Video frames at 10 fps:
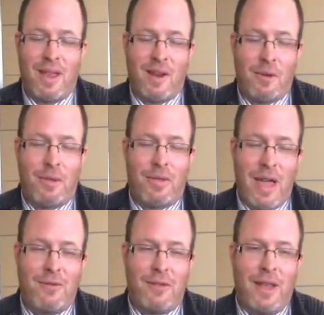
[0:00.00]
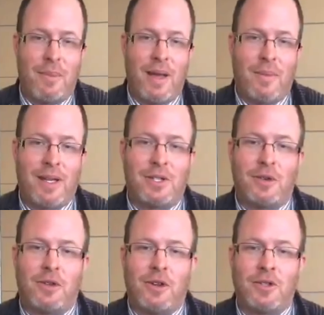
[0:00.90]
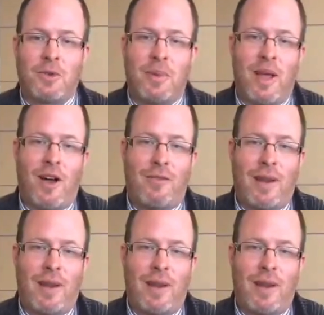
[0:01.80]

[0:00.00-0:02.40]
you know, yeah. Thankfully, my, my student loans were paid off,